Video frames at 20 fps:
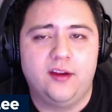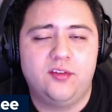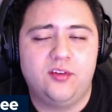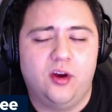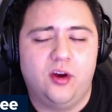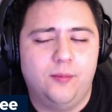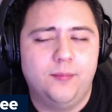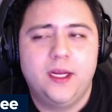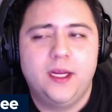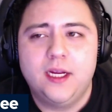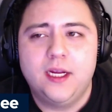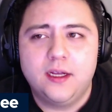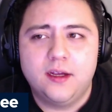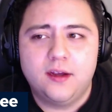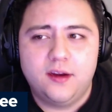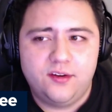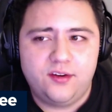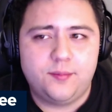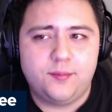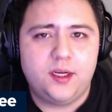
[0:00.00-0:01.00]
So
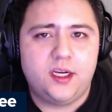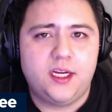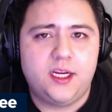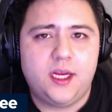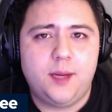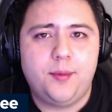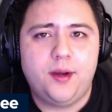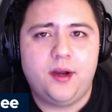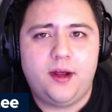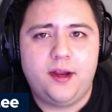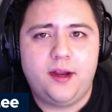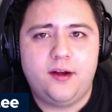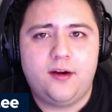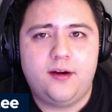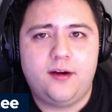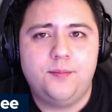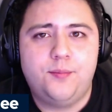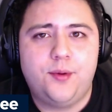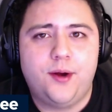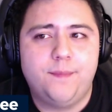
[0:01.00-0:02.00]
something to keep an eye
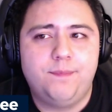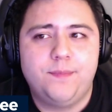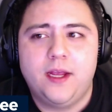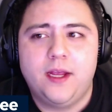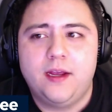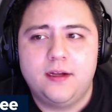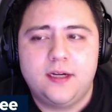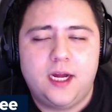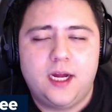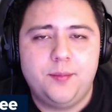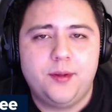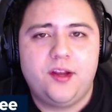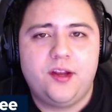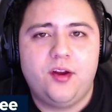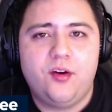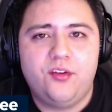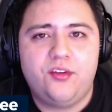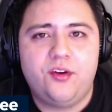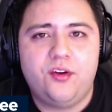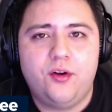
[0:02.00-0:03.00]
on, but I'd be
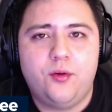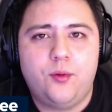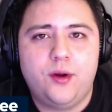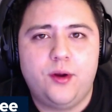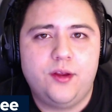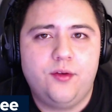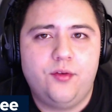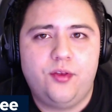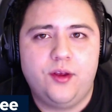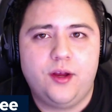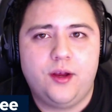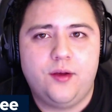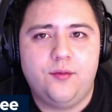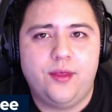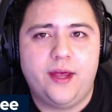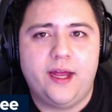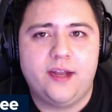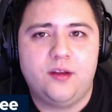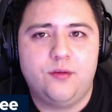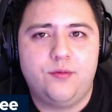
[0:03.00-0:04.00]
curious to know you think of
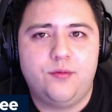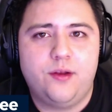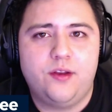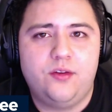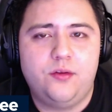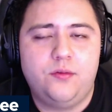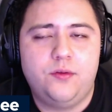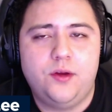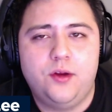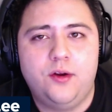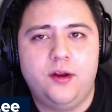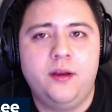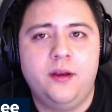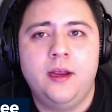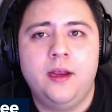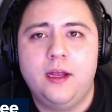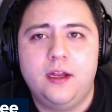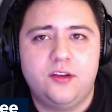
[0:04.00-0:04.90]
that defensive unit.